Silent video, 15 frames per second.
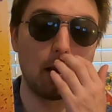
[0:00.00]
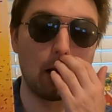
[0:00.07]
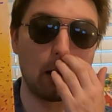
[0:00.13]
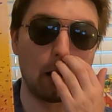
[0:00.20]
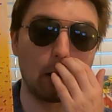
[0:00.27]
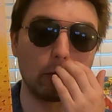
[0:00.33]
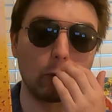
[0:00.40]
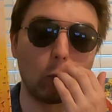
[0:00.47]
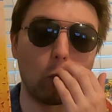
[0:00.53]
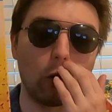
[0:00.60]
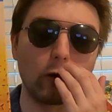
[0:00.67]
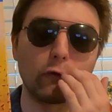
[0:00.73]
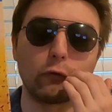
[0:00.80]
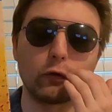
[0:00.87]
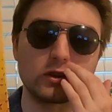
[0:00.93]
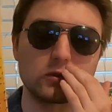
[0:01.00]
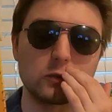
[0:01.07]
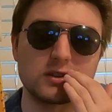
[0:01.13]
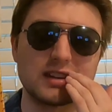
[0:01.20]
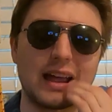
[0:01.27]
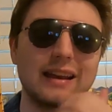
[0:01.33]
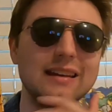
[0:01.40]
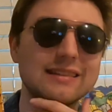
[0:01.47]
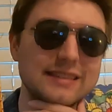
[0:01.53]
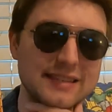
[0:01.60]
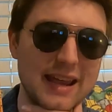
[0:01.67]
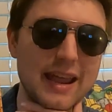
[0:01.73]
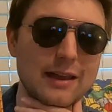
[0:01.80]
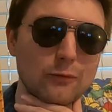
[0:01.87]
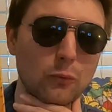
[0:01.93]
One of which was on a
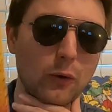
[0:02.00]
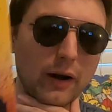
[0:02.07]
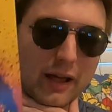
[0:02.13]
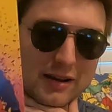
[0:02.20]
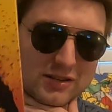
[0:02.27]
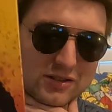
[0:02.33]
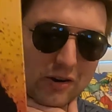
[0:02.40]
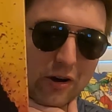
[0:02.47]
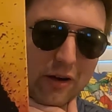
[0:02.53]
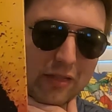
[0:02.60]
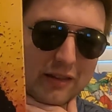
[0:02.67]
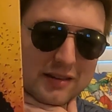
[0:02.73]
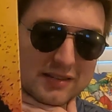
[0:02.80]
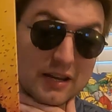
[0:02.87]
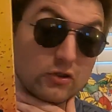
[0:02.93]
date when I saw this,